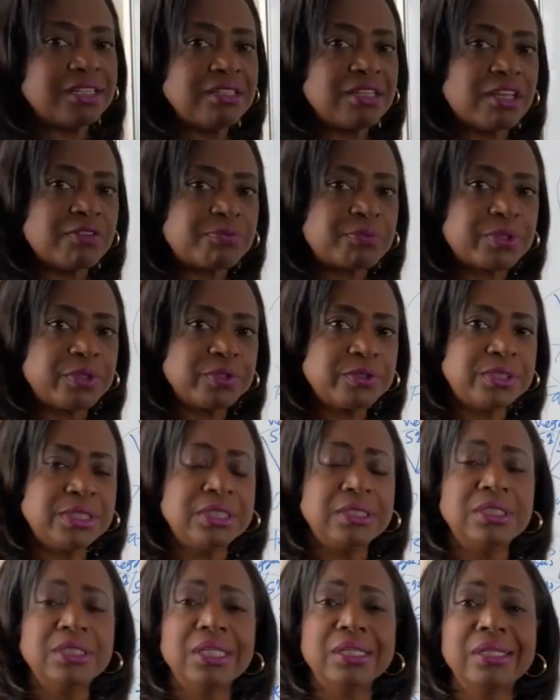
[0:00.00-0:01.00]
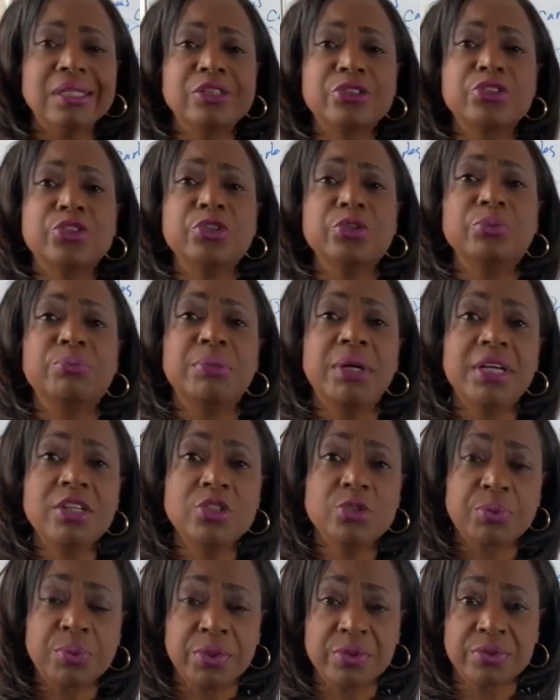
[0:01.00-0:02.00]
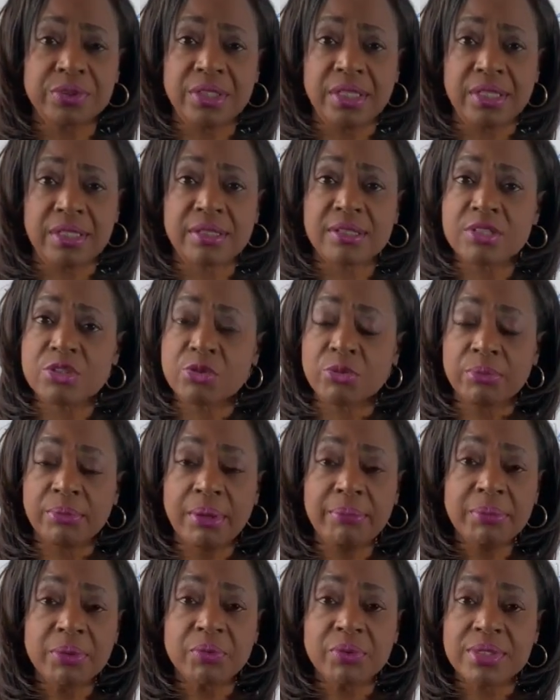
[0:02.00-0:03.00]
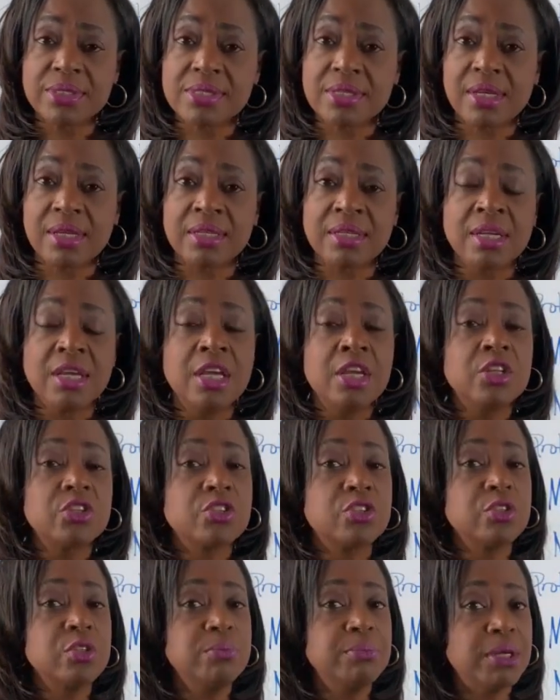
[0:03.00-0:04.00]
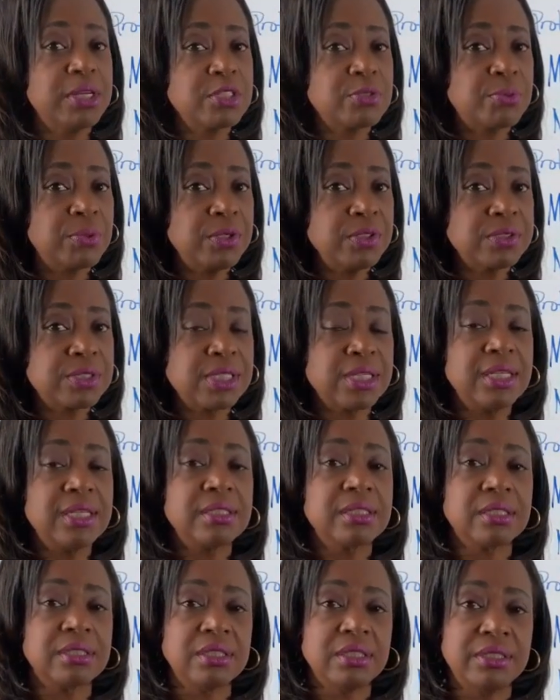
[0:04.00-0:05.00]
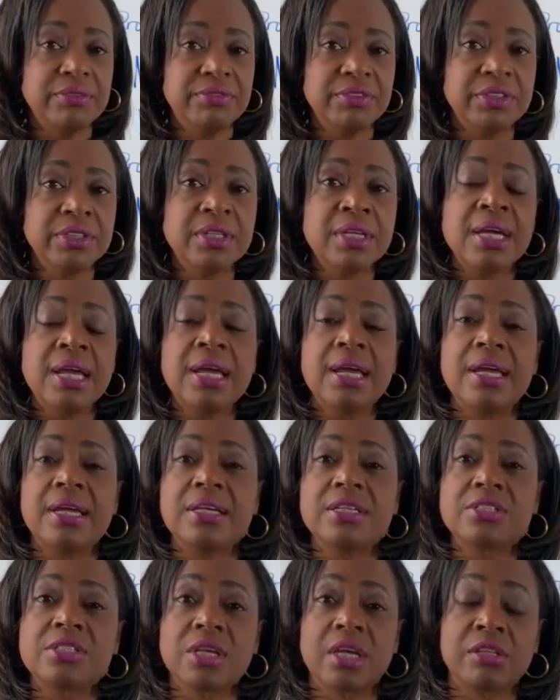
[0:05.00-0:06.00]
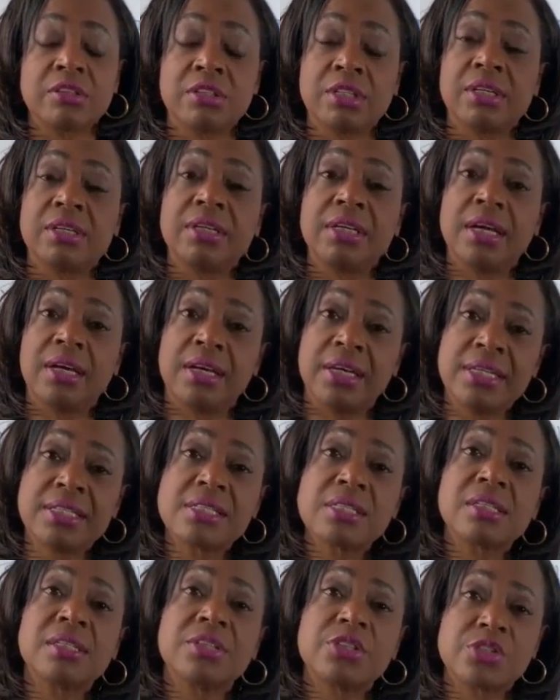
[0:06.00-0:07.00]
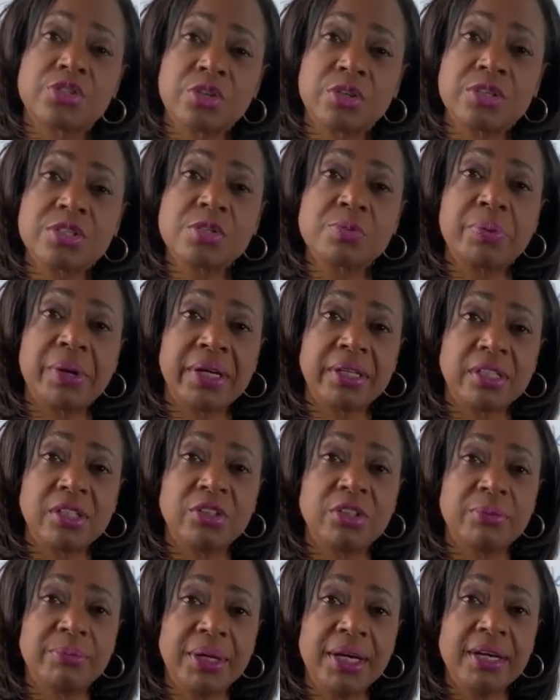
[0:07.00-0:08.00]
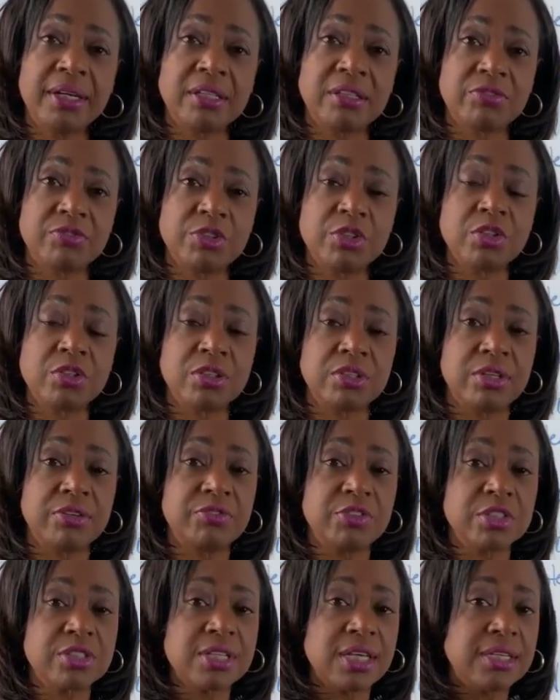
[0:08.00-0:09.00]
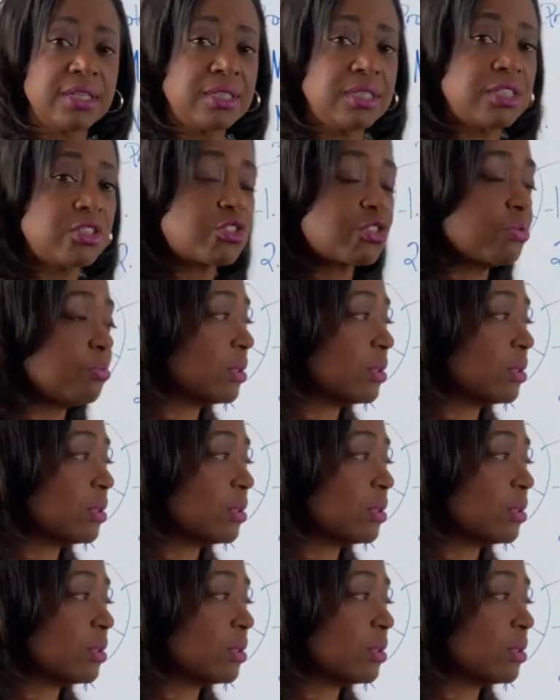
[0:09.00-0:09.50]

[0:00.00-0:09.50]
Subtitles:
enough protein? Did I get too much protein? Because remember, we said too much protein, the liver is insulin is going to spike in your body if you're taking in too